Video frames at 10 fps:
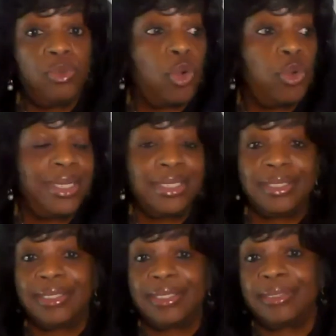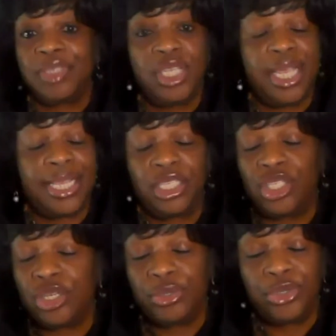rodents. She
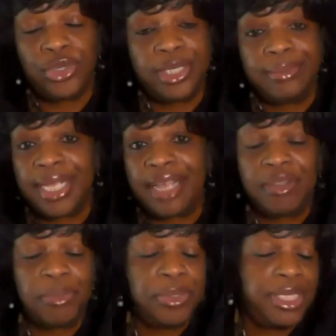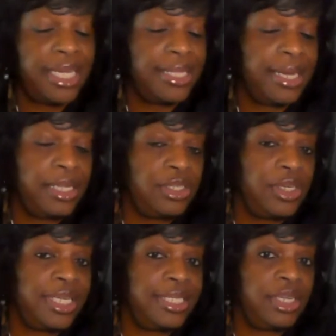has children, have to take that into
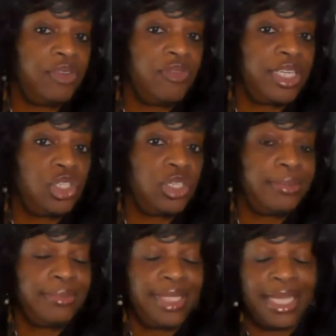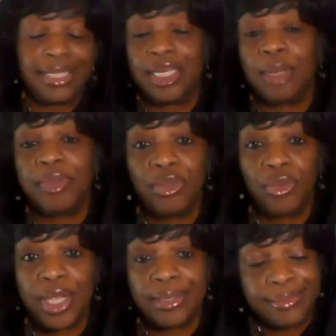consideration. That's number
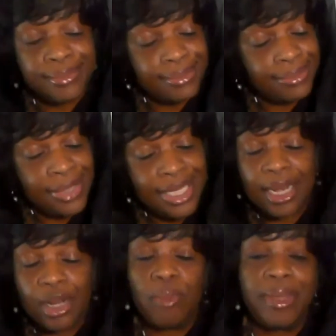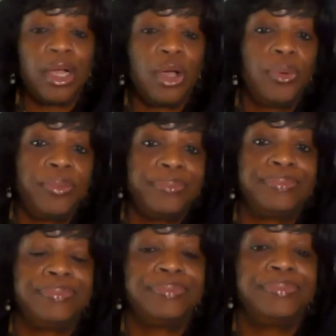3, gotta go back home.
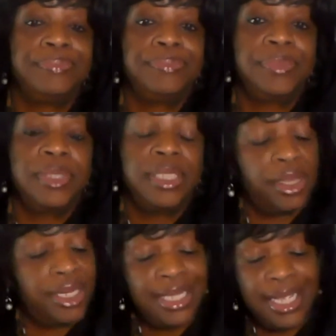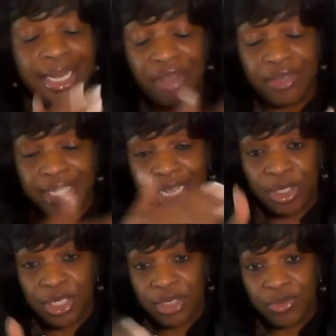Now understand, every time
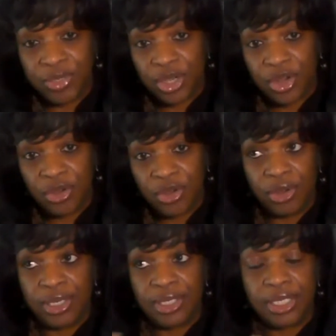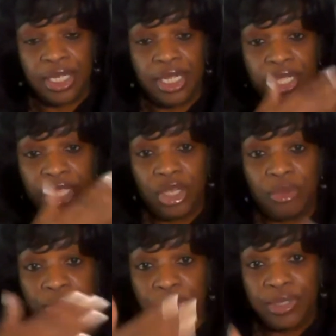she returned, the
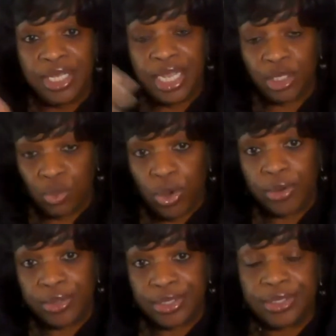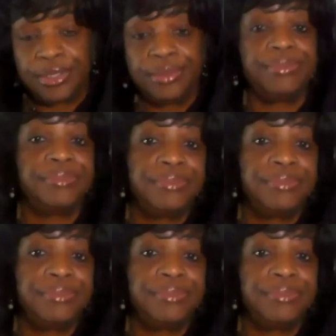abuse gets worse.